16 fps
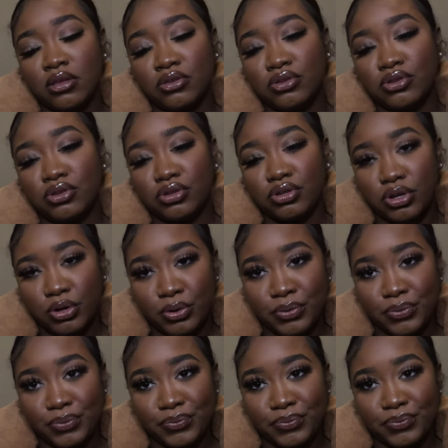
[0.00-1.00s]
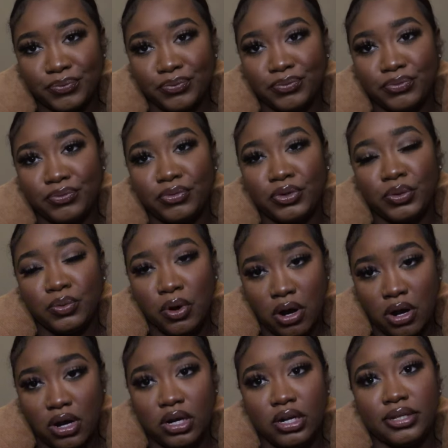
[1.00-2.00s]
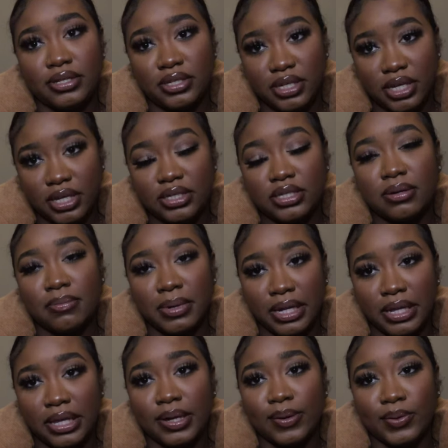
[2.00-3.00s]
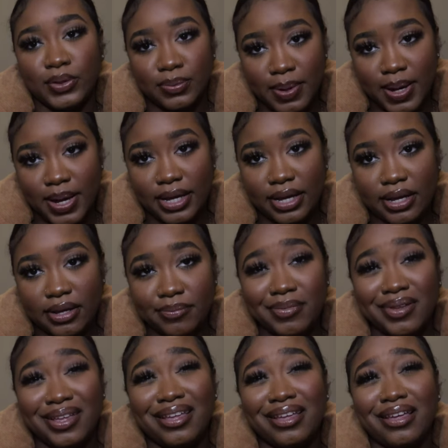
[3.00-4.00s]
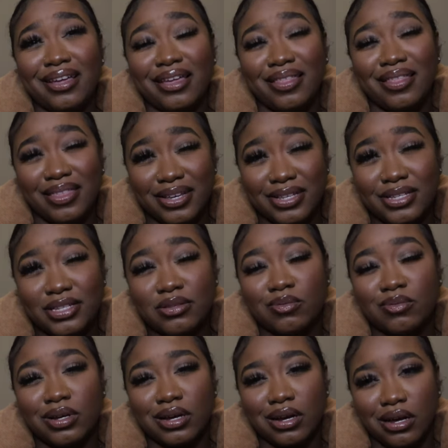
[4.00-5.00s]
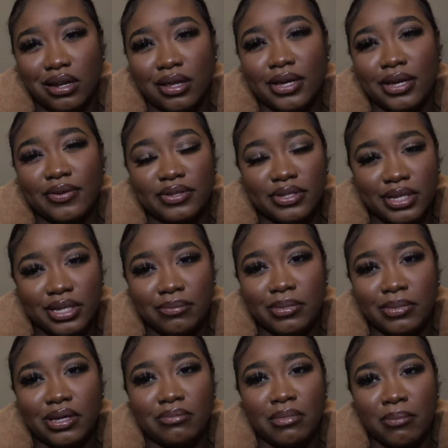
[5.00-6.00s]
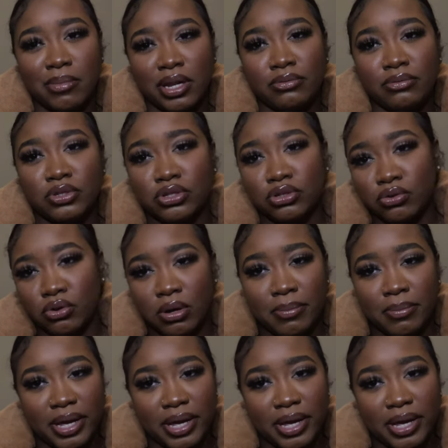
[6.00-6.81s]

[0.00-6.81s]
so you are gonna have to take some money out your pocket and this is what kind of irritated me because my money was just going